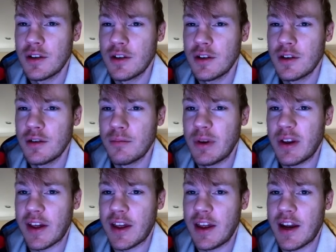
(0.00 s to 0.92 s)
because I
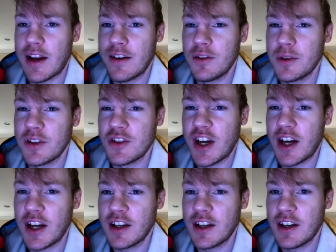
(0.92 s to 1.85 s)
can get out of it with a
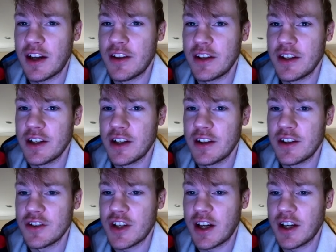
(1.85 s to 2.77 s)
check, and then here, and then
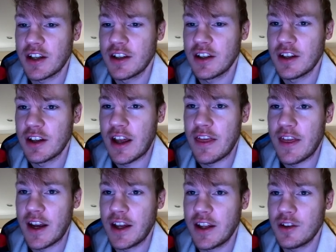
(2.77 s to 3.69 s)
check, and then I
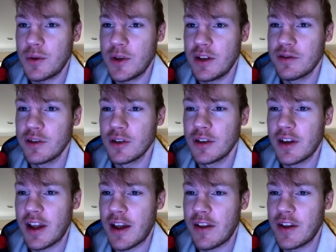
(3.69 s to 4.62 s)
get the queen for,
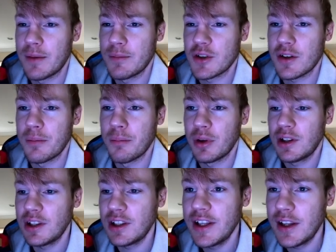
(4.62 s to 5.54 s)
and then I'm just
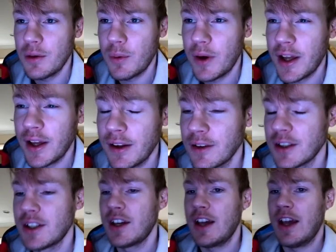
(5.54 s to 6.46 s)
completely winning.
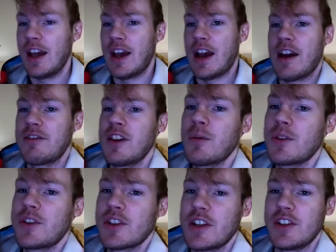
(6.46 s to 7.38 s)
I think we're
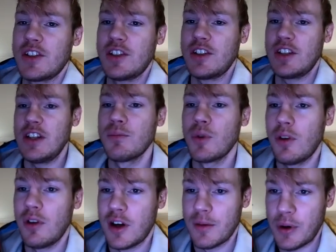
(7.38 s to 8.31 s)
just going to steamroll
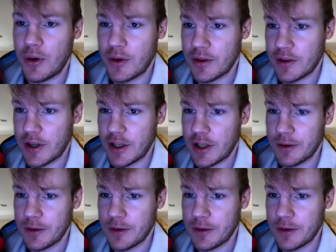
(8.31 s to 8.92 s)
our opponent right here